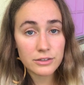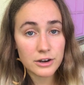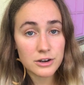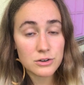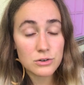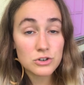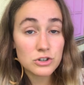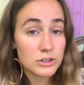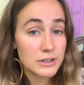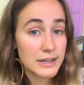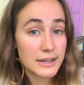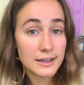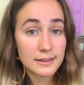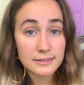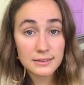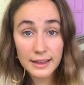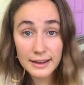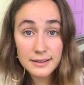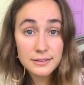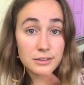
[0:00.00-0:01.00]
They're usually
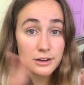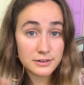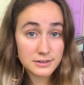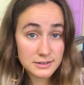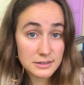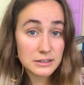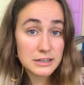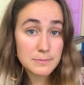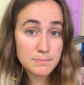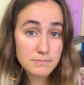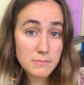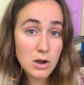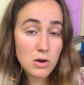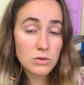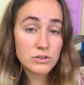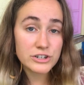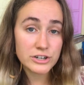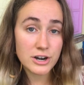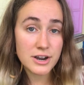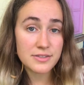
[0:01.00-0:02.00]
in like their sleep
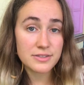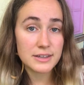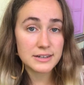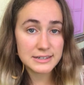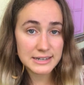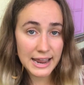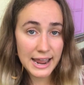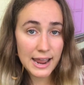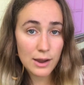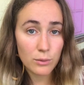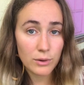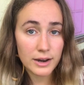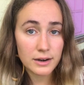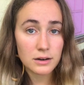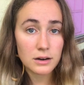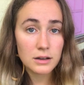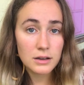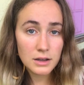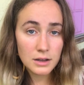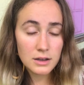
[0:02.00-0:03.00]
mode during the day
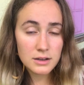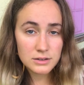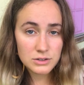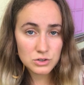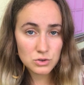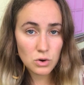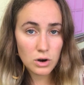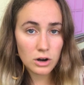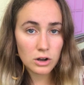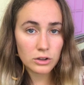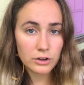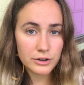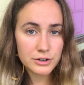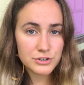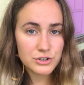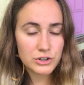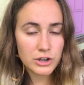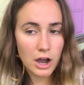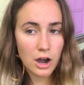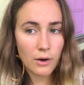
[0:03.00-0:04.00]
when
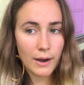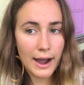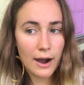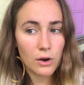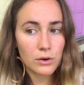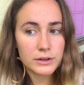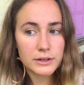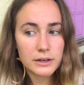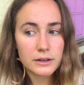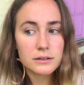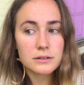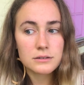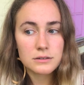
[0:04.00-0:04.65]
snorkelers go out